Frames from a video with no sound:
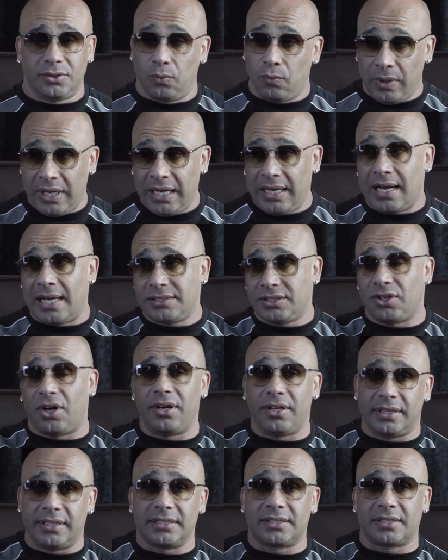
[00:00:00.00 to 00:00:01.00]
When I
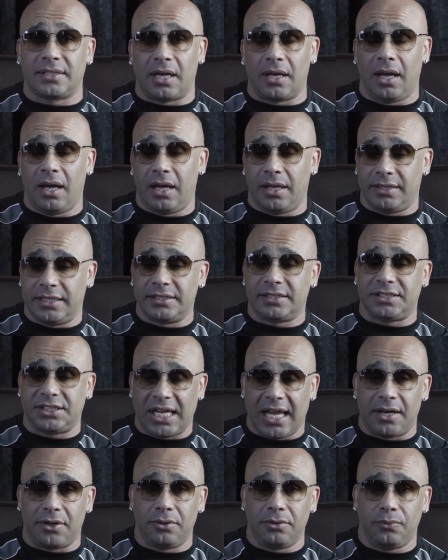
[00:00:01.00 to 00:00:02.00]
started this
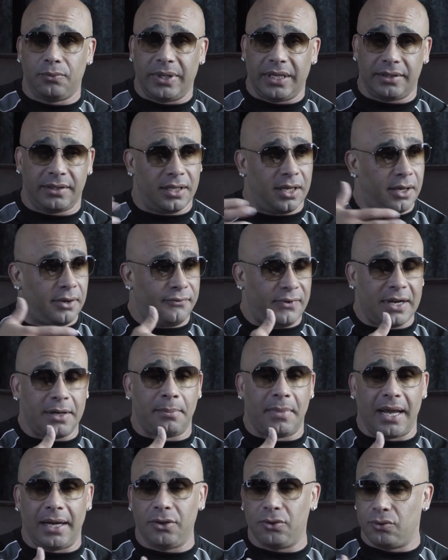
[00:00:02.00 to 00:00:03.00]
channel with a friend of
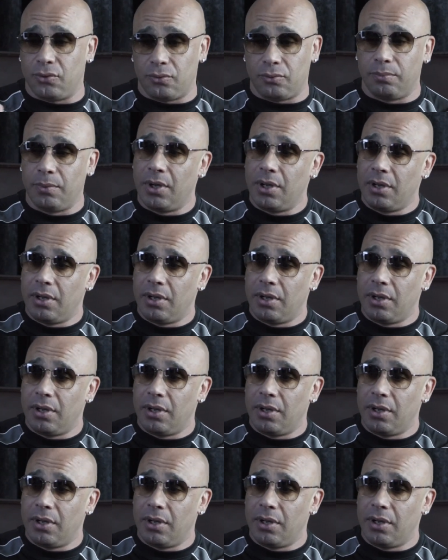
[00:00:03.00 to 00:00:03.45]
mine who